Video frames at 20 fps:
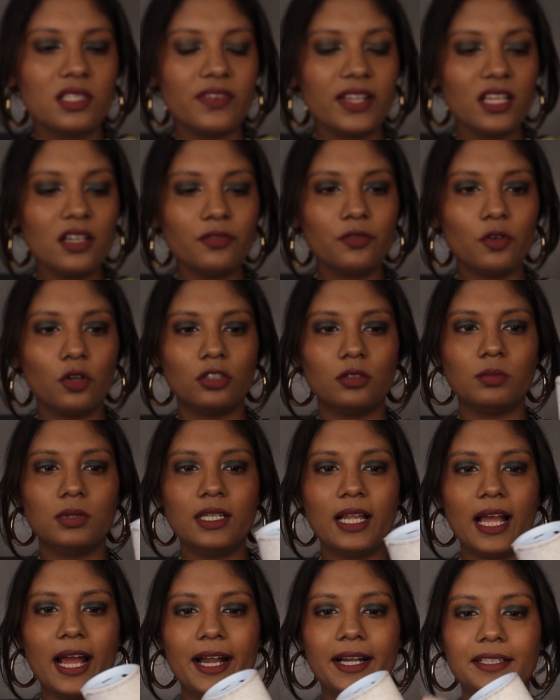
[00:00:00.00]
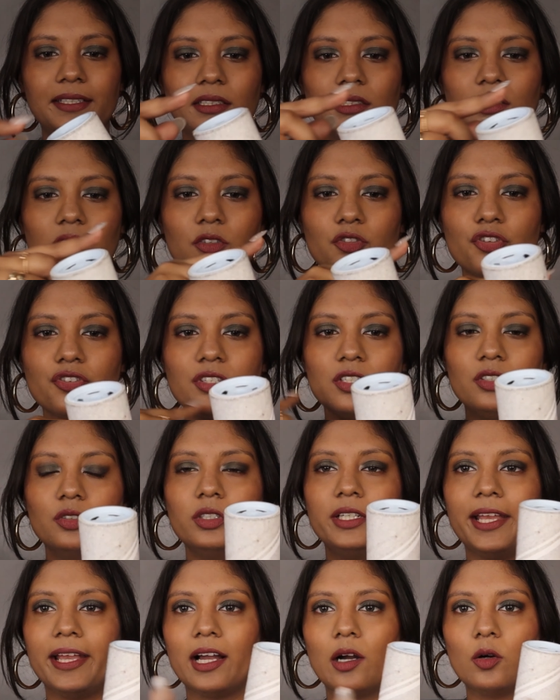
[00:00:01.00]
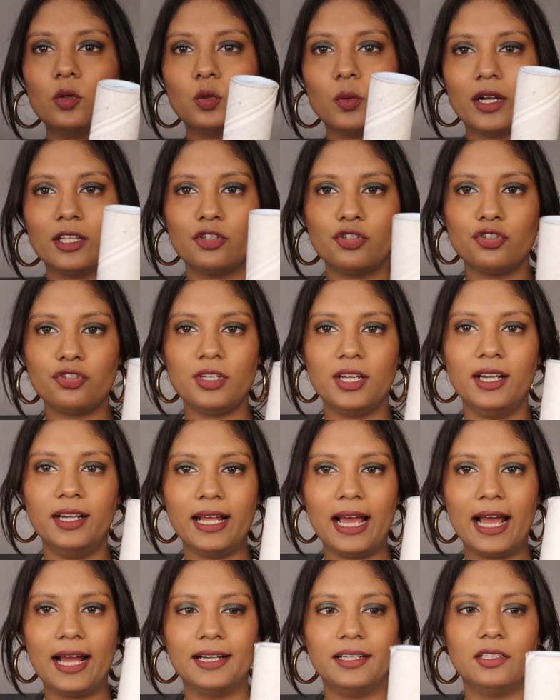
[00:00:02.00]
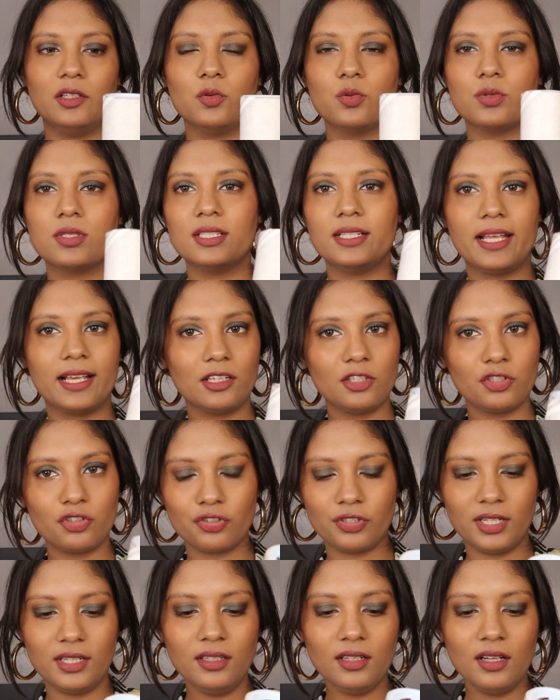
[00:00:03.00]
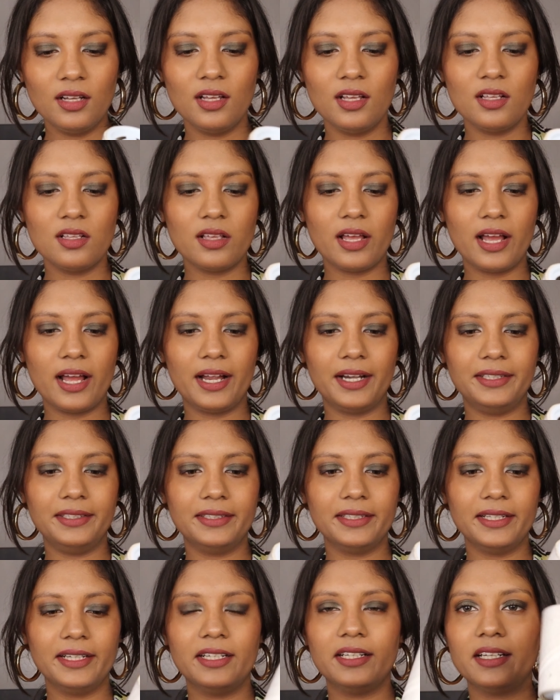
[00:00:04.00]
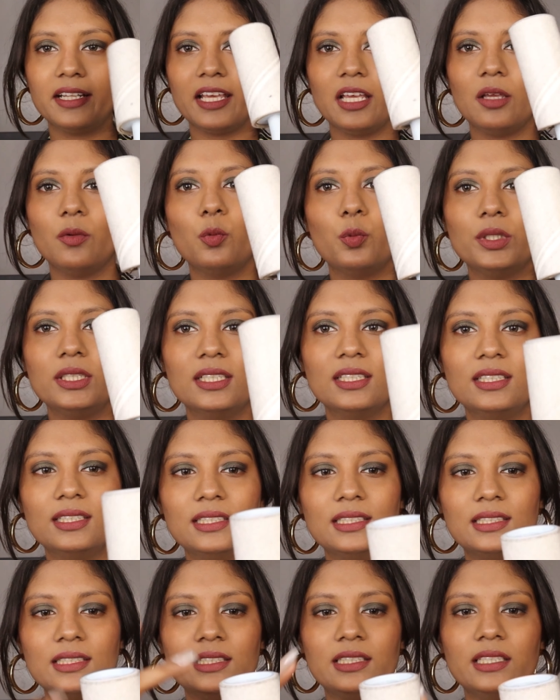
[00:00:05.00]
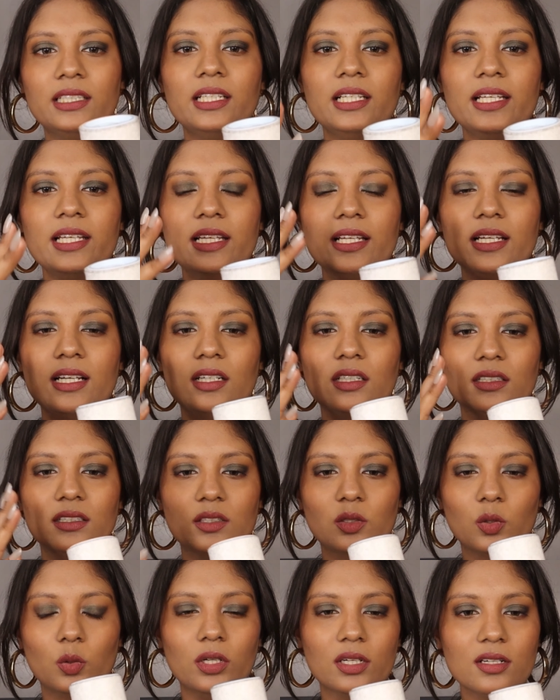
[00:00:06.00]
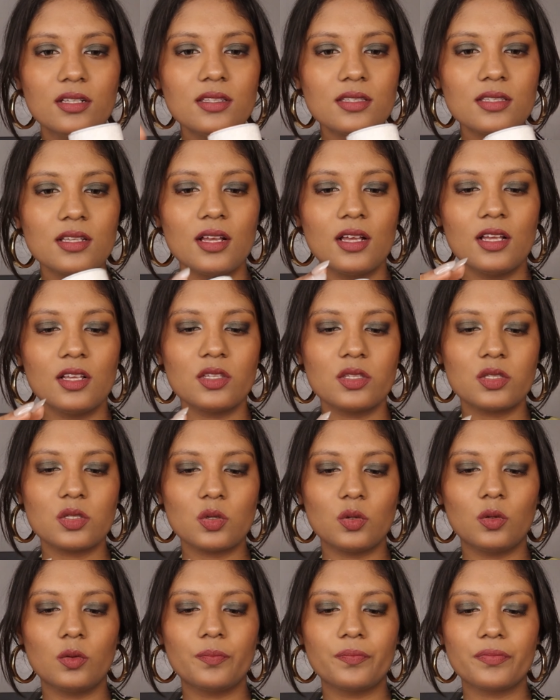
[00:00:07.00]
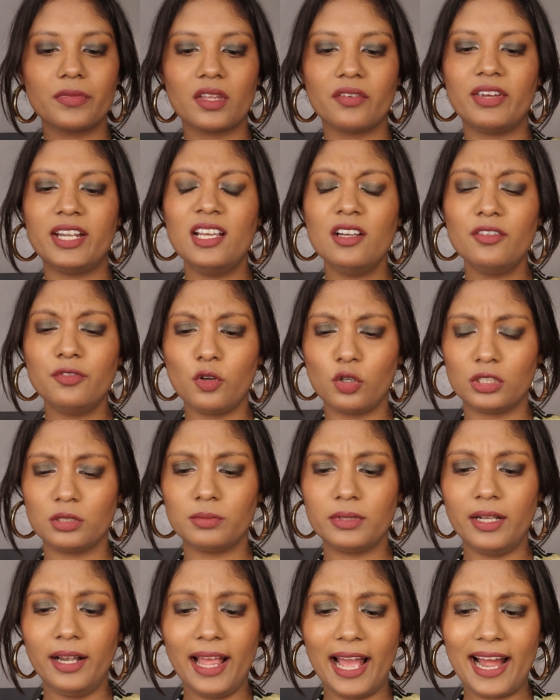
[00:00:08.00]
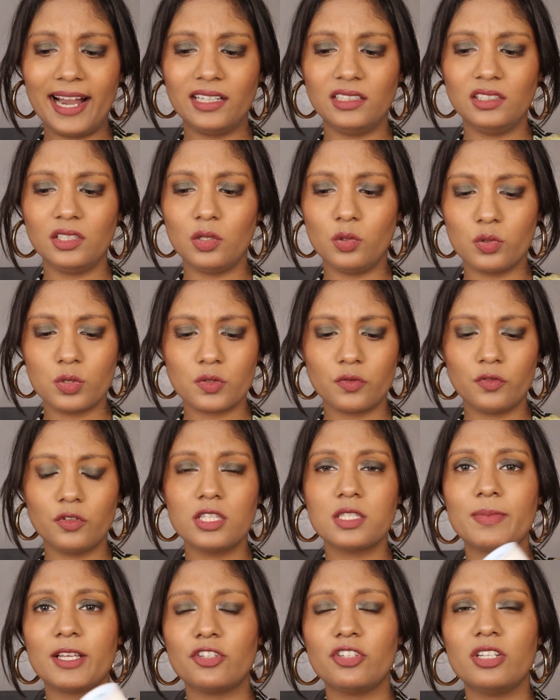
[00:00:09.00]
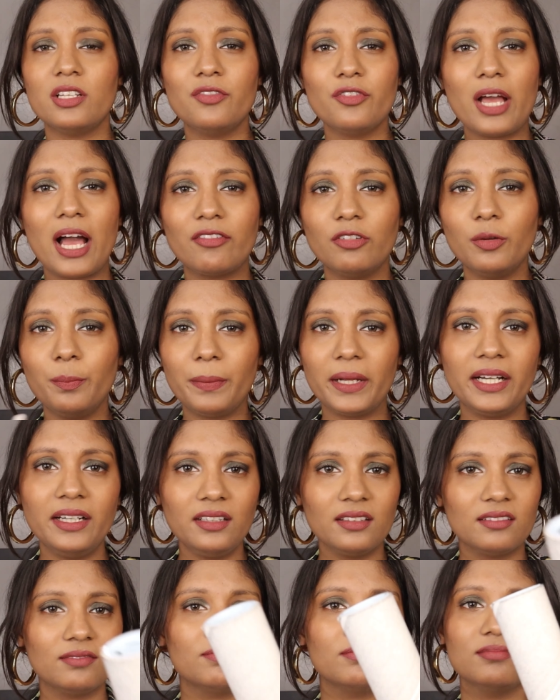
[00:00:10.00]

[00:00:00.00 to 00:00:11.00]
very affordable and you just need to take out one sheet and use the next sheet, and it came with 3 rollers, so very affordable and useful, especially if you have a pet.